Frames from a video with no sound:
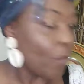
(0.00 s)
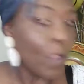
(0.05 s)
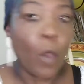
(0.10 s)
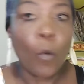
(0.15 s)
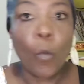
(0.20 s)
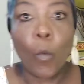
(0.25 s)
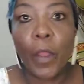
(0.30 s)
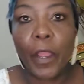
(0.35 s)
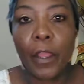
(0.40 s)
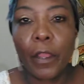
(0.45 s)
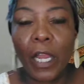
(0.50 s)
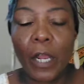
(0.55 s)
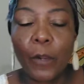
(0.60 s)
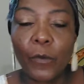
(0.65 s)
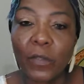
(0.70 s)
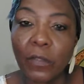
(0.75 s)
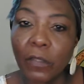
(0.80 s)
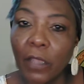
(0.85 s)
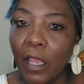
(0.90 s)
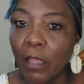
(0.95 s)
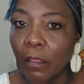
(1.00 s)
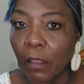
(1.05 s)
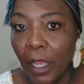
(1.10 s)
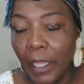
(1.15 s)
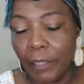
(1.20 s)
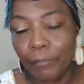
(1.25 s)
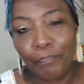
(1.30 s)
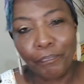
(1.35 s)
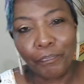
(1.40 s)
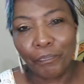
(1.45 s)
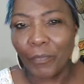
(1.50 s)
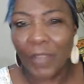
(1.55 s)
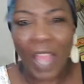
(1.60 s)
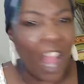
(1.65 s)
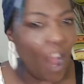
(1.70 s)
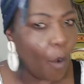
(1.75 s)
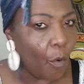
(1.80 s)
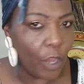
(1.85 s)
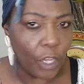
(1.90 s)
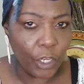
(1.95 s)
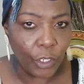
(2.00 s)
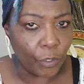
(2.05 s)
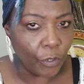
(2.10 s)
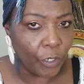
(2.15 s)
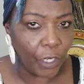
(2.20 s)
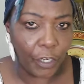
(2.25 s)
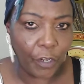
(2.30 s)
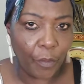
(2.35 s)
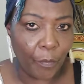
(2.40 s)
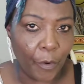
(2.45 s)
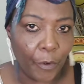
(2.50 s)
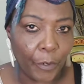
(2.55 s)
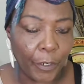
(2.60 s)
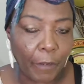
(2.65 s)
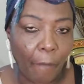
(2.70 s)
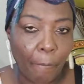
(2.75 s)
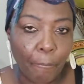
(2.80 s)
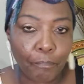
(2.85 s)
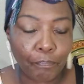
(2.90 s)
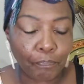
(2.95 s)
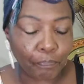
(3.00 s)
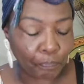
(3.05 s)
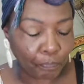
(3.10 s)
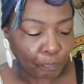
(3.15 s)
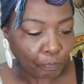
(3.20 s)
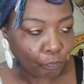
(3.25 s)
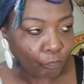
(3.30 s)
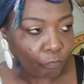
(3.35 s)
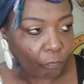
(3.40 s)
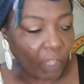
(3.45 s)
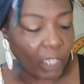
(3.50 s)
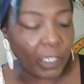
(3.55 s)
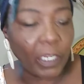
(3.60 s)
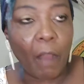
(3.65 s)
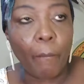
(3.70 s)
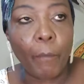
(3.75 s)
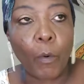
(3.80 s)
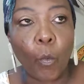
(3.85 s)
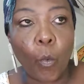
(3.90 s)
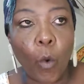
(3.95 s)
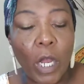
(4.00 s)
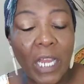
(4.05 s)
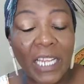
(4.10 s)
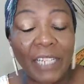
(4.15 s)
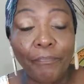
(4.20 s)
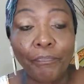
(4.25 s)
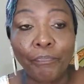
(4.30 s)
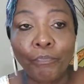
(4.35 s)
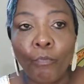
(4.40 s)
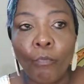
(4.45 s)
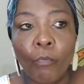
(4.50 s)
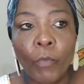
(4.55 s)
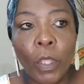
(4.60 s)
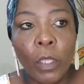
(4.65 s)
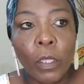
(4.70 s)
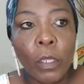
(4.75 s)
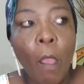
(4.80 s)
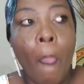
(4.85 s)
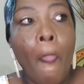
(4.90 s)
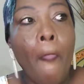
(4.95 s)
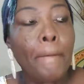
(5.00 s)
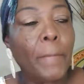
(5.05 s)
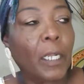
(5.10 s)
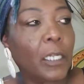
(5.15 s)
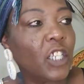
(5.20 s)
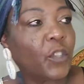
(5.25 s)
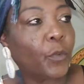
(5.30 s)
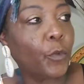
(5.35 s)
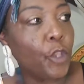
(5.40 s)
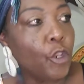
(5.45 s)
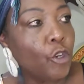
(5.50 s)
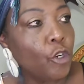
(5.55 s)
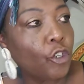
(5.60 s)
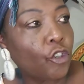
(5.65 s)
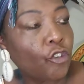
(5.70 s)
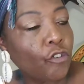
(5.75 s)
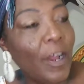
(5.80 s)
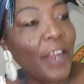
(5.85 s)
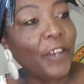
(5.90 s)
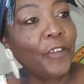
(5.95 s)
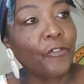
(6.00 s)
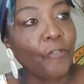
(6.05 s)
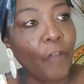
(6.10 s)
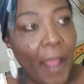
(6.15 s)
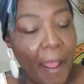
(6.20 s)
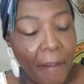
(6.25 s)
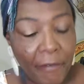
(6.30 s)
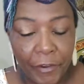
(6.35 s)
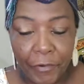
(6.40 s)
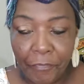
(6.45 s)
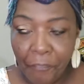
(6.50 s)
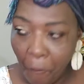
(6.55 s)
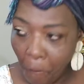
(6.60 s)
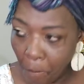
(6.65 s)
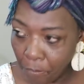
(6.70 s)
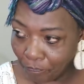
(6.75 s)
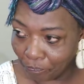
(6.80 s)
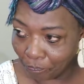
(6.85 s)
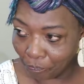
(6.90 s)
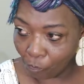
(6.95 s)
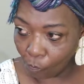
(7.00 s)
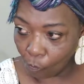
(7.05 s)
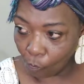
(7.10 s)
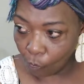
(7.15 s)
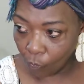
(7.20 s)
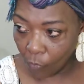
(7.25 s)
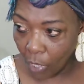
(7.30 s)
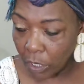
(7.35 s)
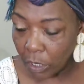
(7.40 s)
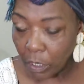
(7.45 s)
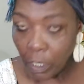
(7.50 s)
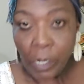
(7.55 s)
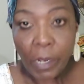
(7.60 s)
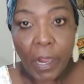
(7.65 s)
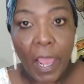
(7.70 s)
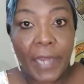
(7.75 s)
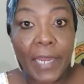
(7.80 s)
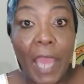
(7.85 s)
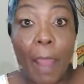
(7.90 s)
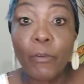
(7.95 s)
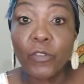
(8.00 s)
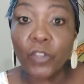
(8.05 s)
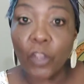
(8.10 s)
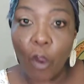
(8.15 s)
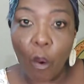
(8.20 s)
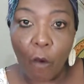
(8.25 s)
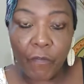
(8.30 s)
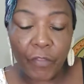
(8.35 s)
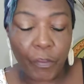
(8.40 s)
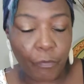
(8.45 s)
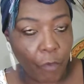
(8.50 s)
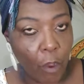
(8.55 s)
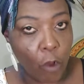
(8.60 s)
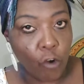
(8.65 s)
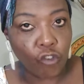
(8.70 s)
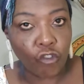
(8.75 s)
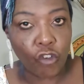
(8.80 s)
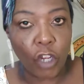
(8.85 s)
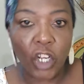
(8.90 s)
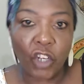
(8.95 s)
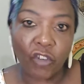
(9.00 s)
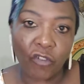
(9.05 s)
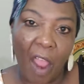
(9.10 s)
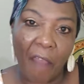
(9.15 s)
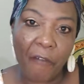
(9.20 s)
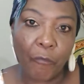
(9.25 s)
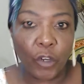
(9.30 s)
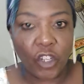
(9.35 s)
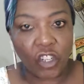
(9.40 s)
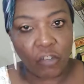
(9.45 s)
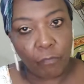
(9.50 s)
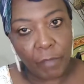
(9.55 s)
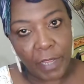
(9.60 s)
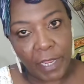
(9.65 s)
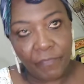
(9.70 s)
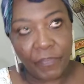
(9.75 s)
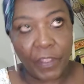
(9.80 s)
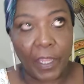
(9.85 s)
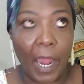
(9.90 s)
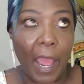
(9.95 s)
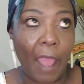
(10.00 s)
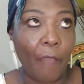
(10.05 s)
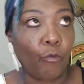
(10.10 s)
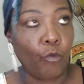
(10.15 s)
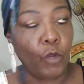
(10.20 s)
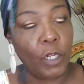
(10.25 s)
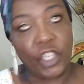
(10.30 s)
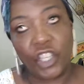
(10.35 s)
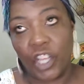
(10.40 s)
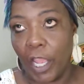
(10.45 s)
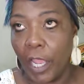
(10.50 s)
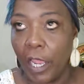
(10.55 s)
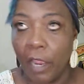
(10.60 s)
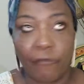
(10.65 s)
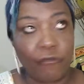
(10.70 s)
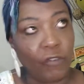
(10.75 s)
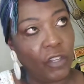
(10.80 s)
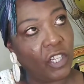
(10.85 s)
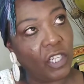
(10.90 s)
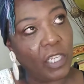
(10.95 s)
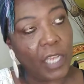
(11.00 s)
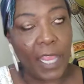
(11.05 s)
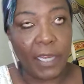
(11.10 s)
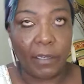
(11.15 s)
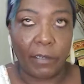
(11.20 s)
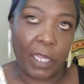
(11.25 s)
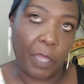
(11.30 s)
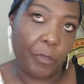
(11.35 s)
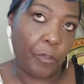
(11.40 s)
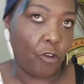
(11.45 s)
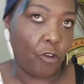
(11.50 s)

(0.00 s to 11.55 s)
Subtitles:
Where I was saying, like, I don't want to do that no more. Number one, because when you're a truck driver, and I was an over-the-road truck driver, which meant that I went to every state in the